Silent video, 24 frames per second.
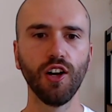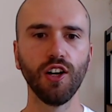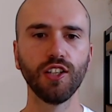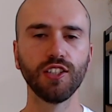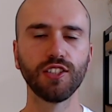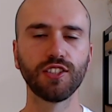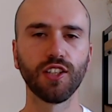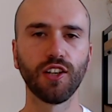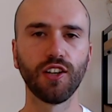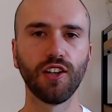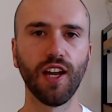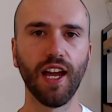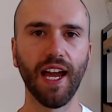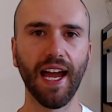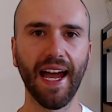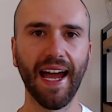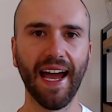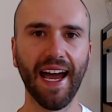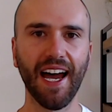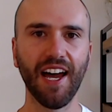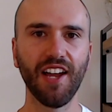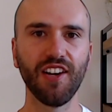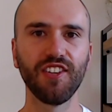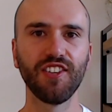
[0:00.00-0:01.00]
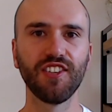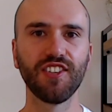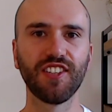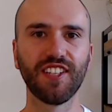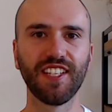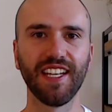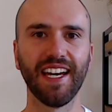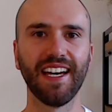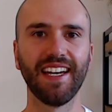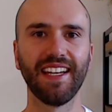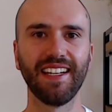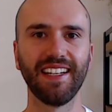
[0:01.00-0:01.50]
So how do you
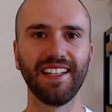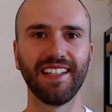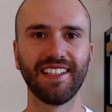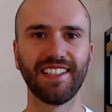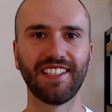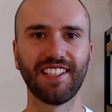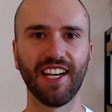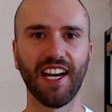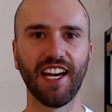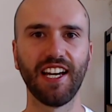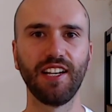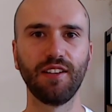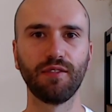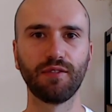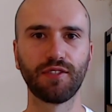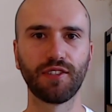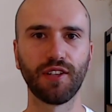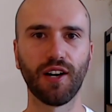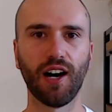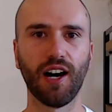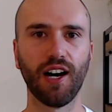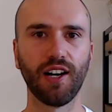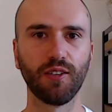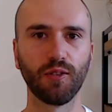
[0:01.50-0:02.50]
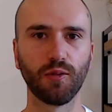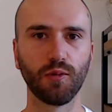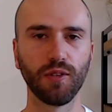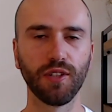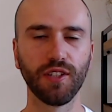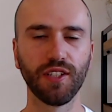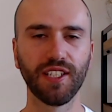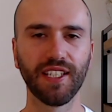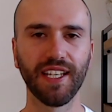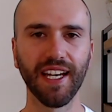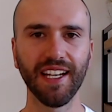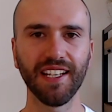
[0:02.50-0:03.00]
get chain of title? Well,
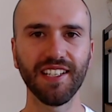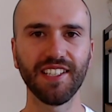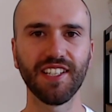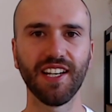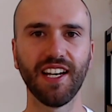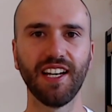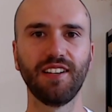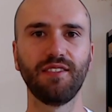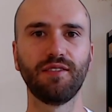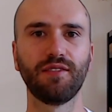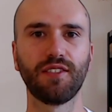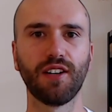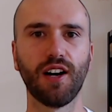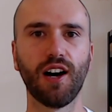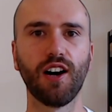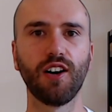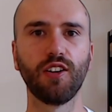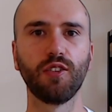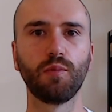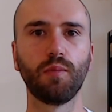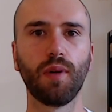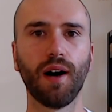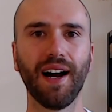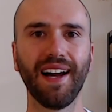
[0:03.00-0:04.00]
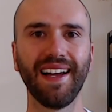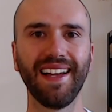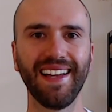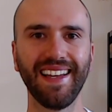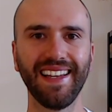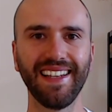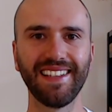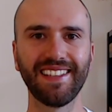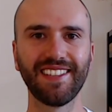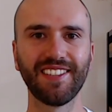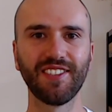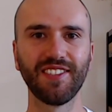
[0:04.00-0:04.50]
you get chain of title by
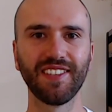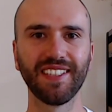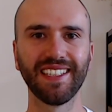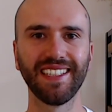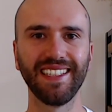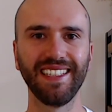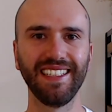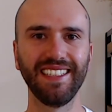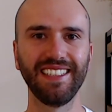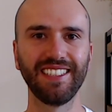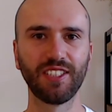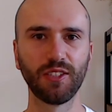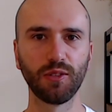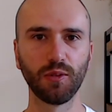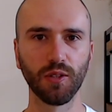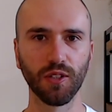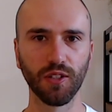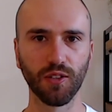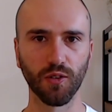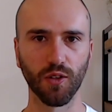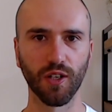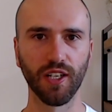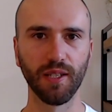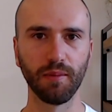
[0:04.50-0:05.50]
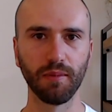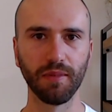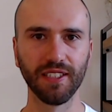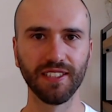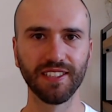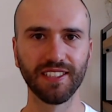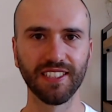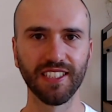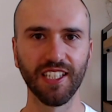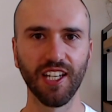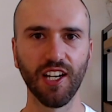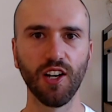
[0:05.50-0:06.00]
entering into
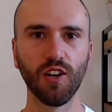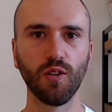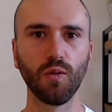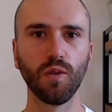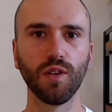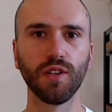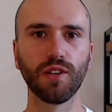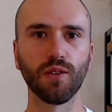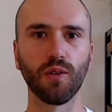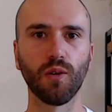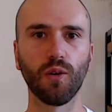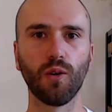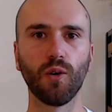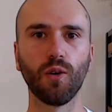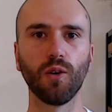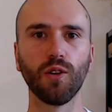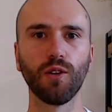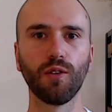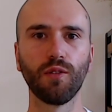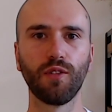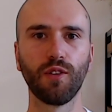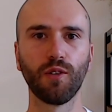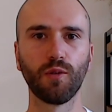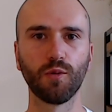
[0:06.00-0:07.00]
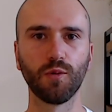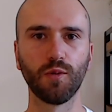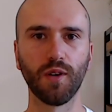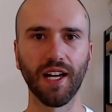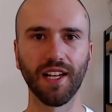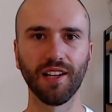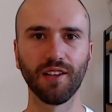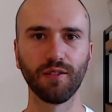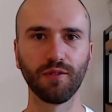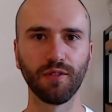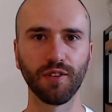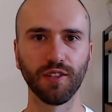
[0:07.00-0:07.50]
agreements with all of the
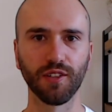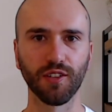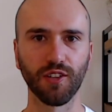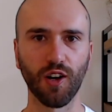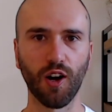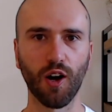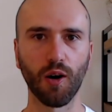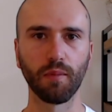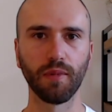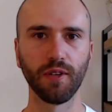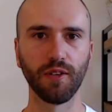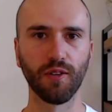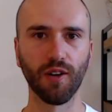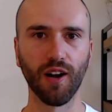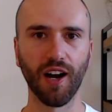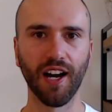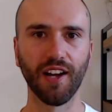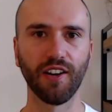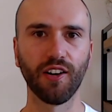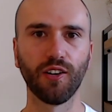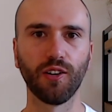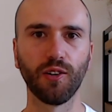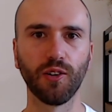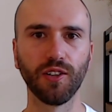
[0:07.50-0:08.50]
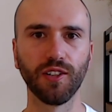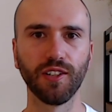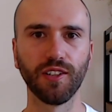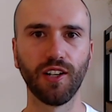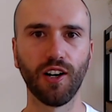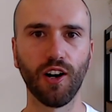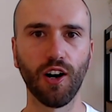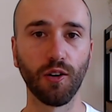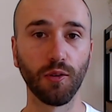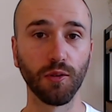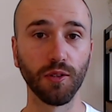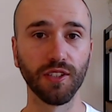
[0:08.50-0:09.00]
relevant copyright
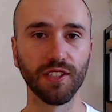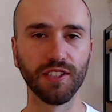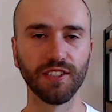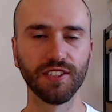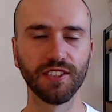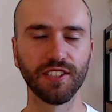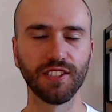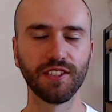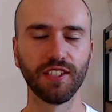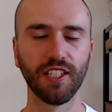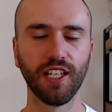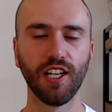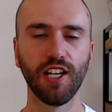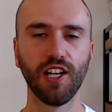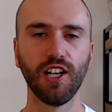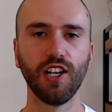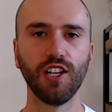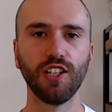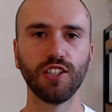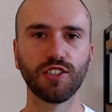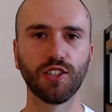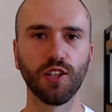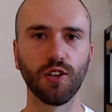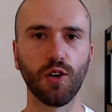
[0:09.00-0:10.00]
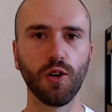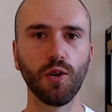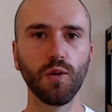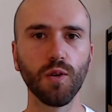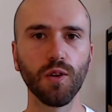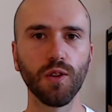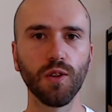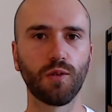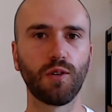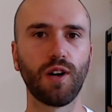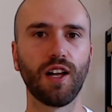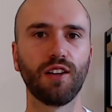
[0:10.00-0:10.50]
holders. So who are
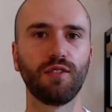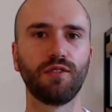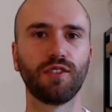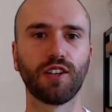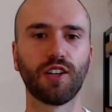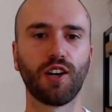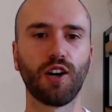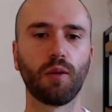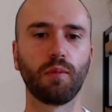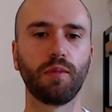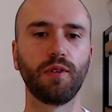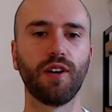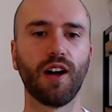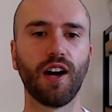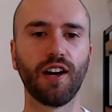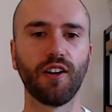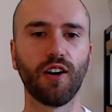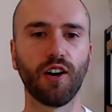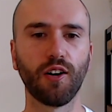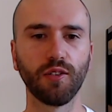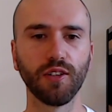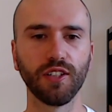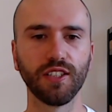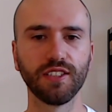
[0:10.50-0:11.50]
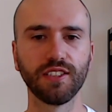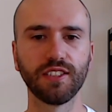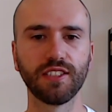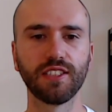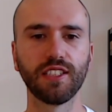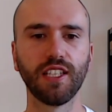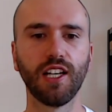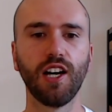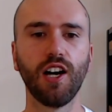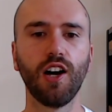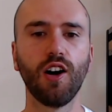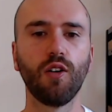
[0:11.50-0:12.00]
the relevant copyright holders?
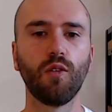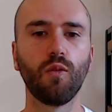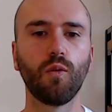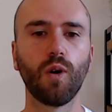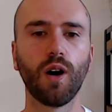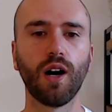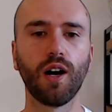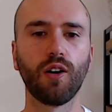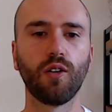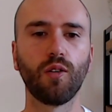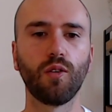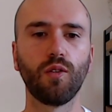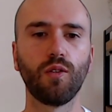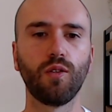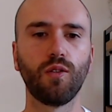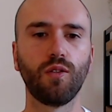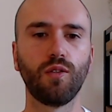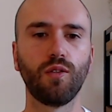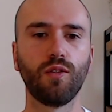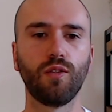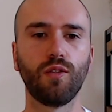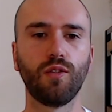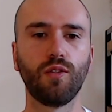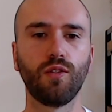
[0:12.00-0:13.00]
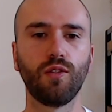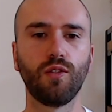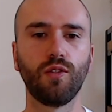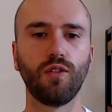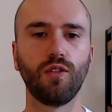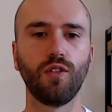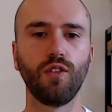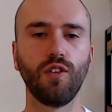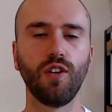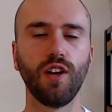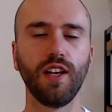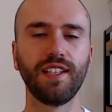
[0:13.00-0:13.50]
Well,
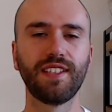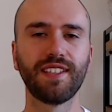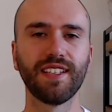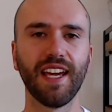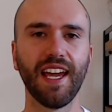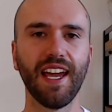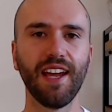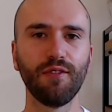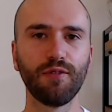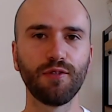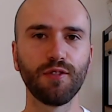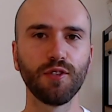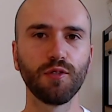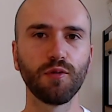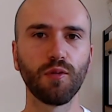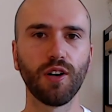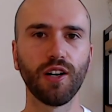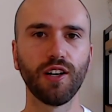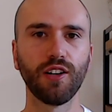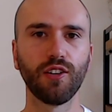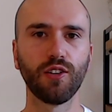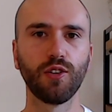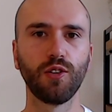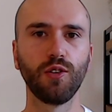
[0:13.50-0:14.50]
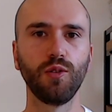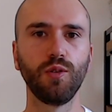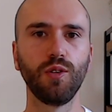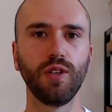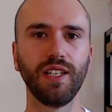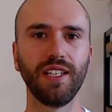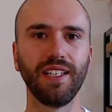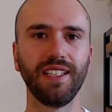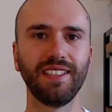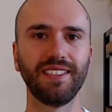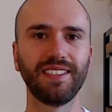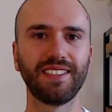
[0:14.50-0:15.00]
it's everyone who
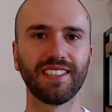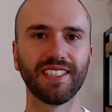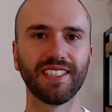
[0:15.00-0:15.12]
is